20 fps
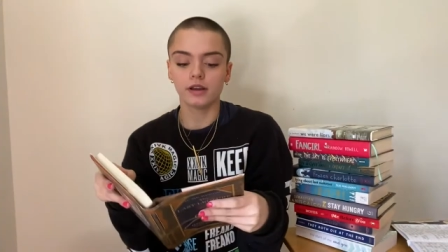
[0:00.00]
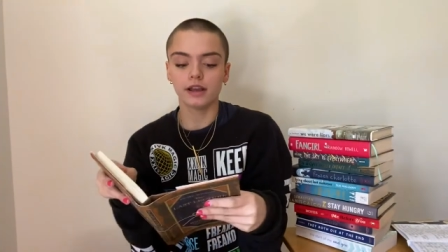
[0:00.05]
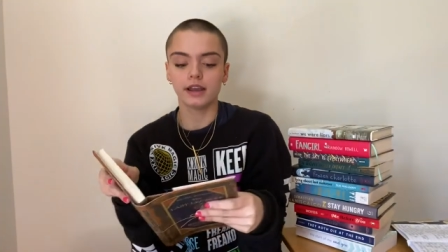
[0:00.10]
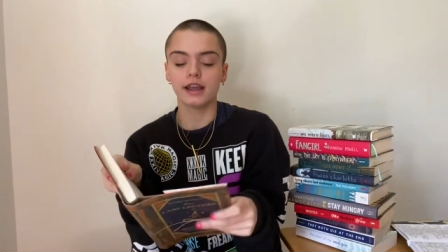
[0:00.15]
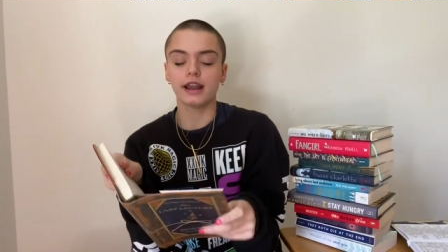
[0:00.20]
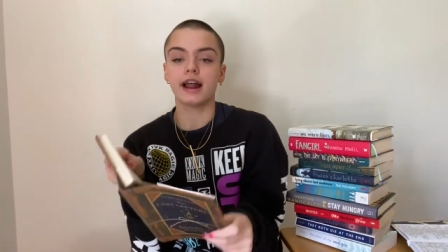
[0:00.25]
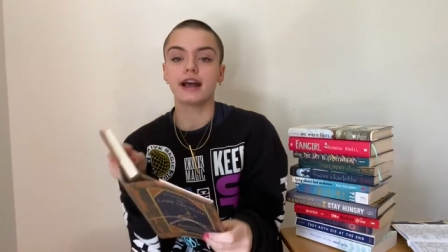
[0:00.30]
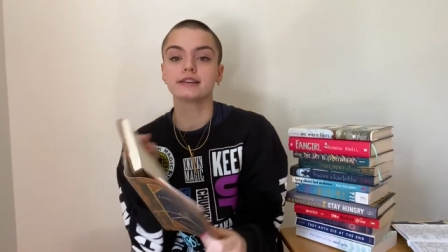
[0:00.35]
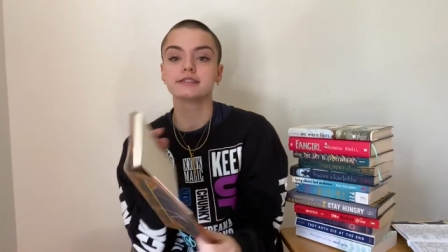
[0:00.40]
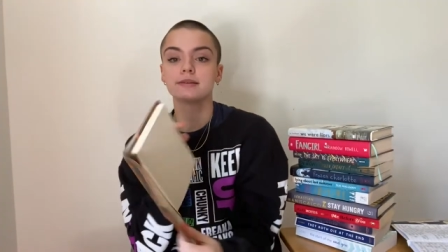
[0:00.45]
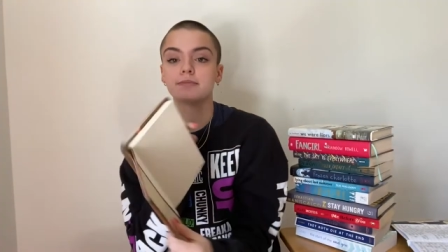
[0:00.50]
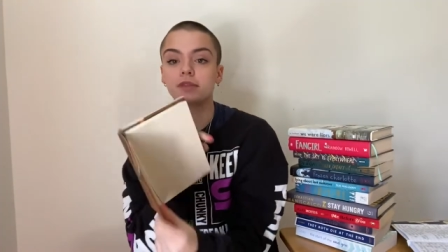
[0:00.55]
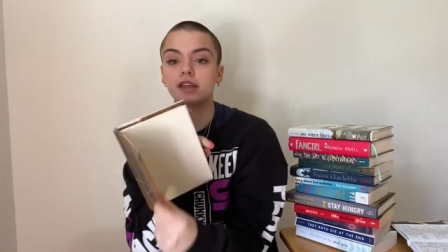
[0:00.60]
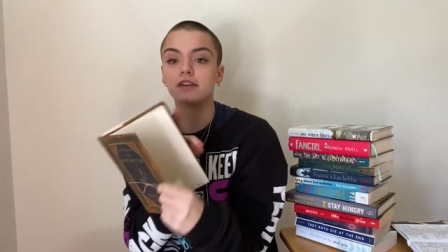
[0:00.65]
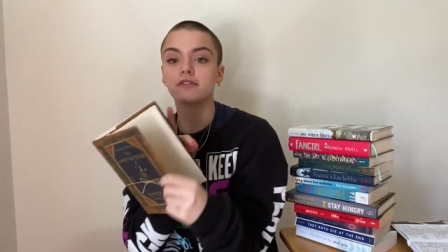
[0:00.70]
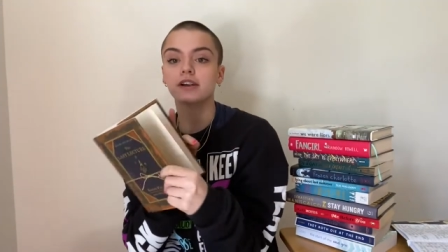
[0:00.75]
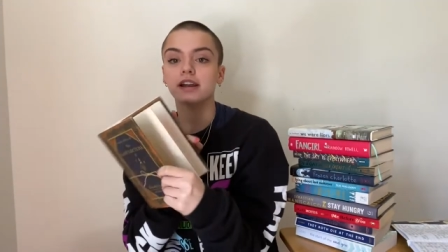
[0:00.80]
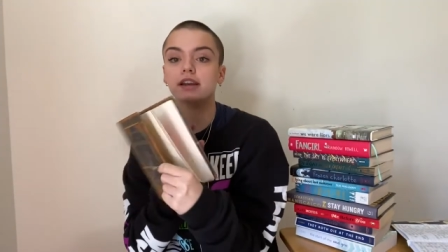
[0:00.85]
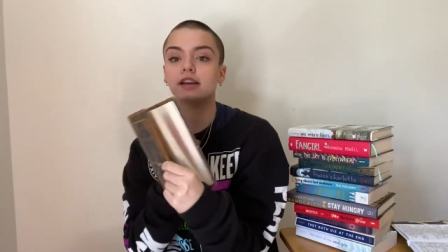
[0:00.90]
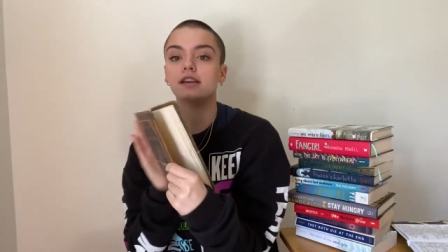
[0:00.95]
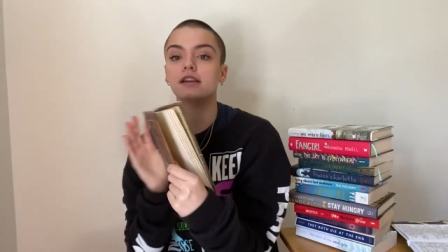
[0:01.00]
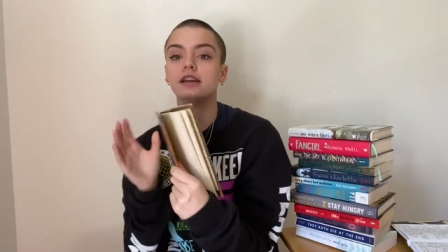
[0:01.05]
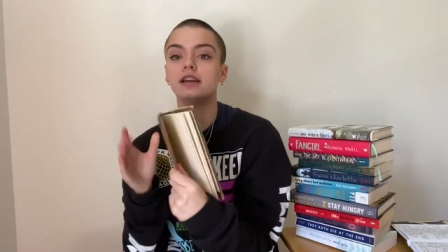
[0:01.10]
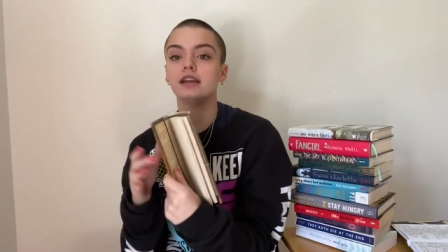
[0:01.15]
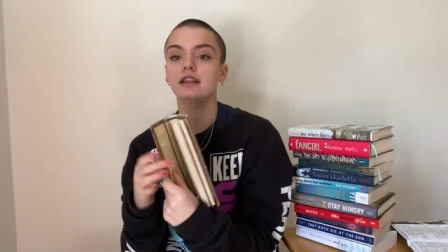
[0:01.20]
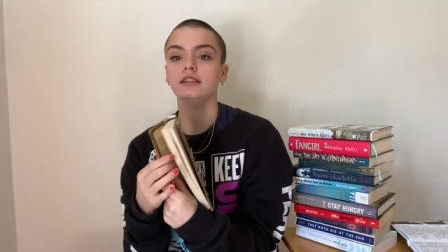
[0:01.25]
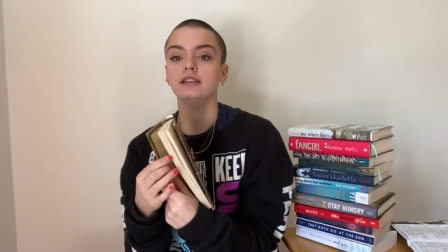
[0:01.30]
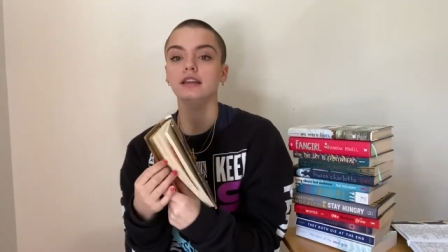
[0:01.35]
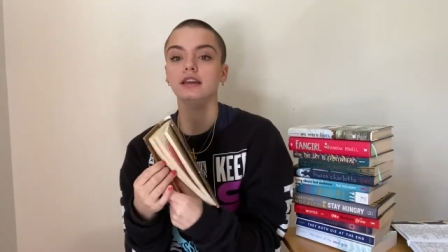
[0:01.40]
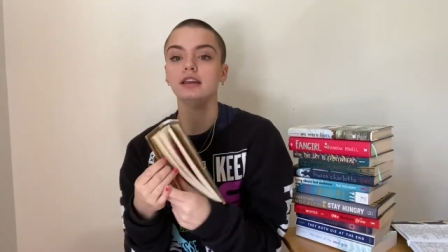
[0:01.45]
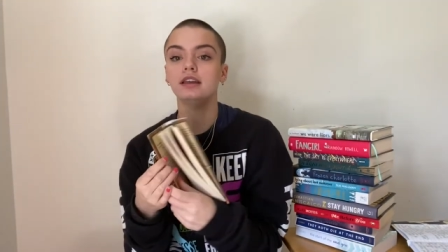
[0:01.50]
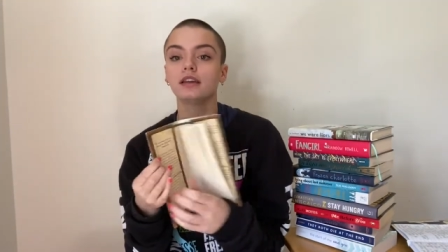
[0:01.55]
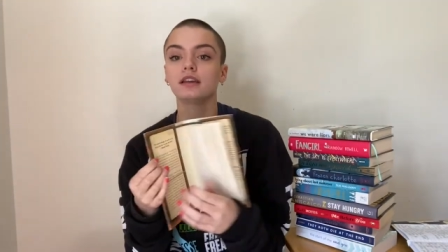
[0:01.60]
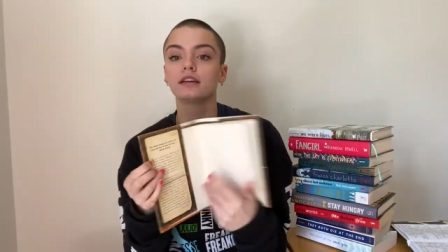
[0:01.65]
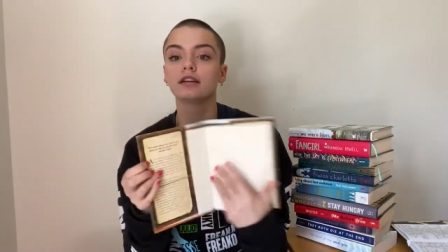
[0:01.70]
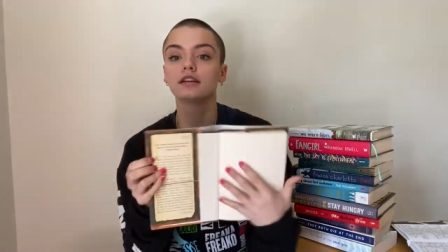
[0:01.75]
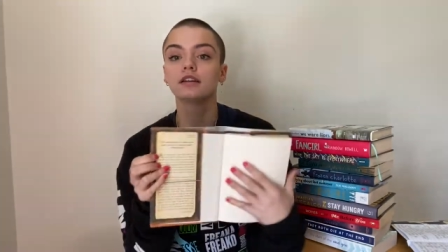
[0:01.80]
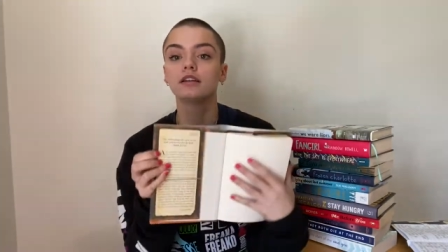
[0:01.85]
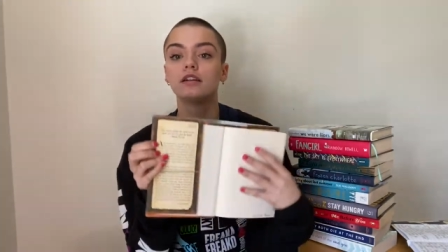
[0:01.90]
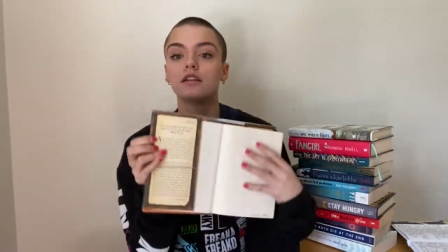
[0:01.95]
it has something written in the
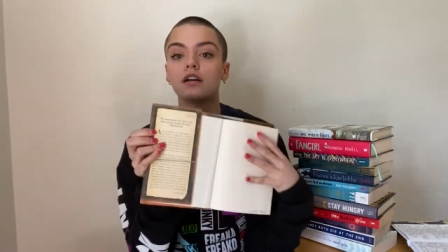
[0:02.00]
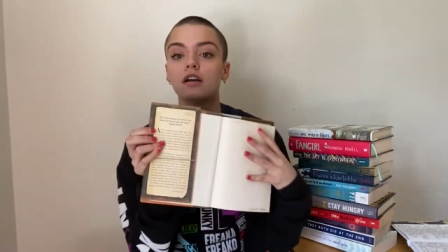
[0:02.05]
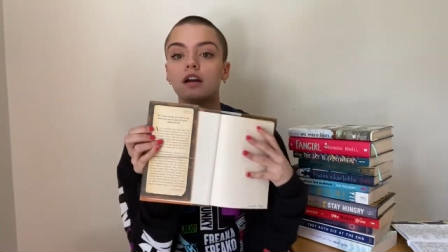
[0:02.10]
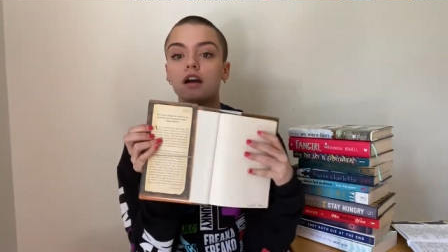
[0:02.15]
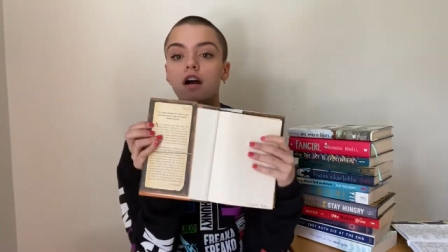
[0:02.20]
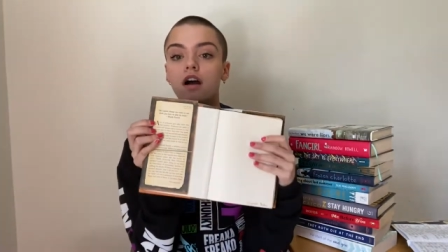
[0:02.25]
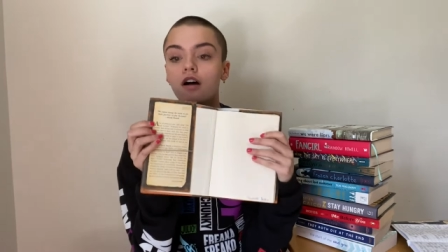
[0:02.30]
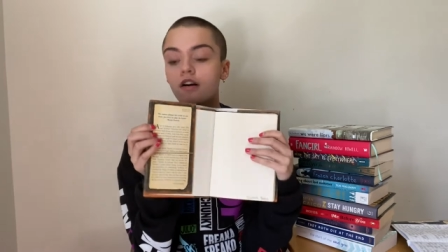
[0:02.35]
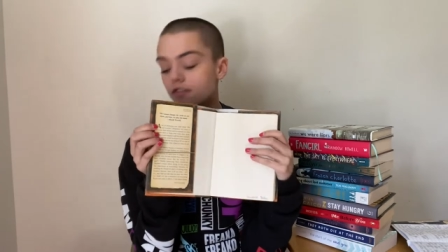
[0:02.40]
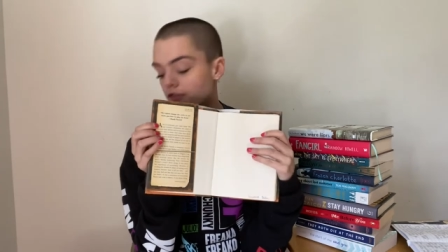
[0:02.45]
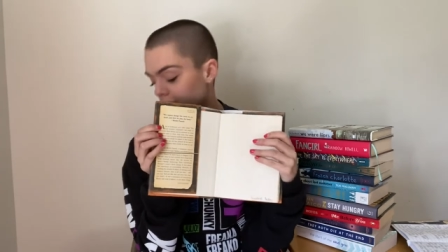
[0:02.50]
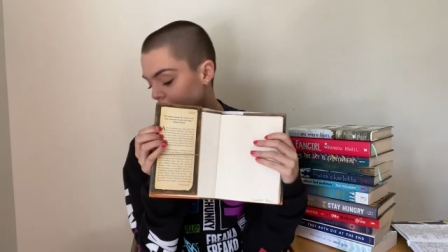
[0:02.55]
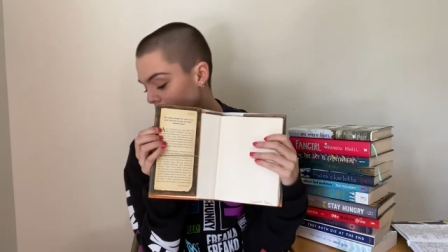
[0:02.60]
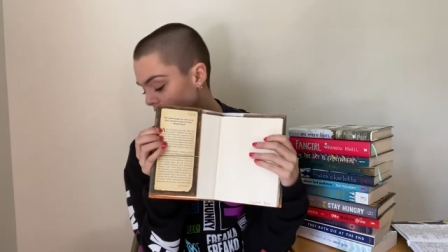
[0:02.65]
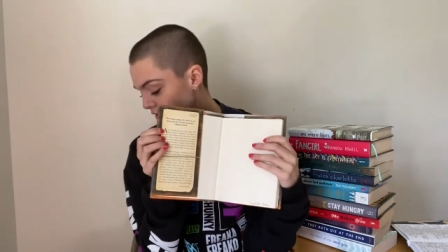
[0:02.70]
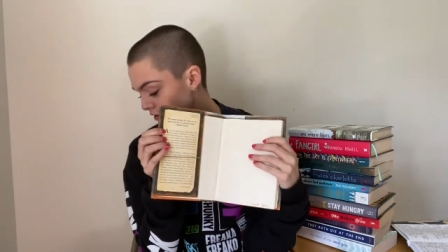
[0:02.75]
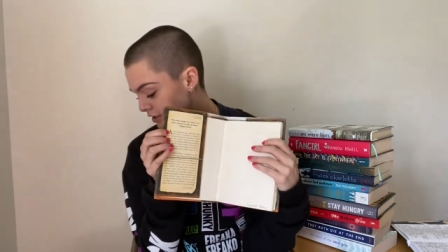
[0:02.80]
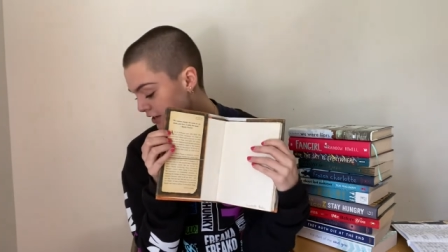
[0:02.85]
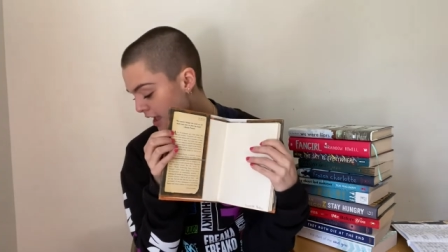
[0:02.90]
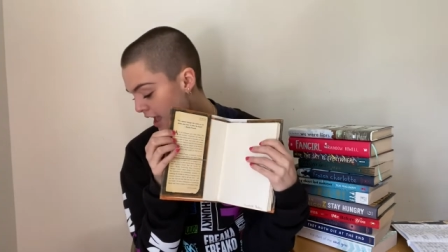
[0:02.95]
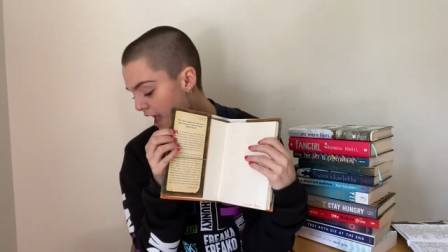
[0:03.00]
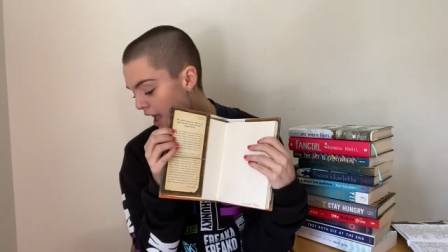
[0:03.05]
front.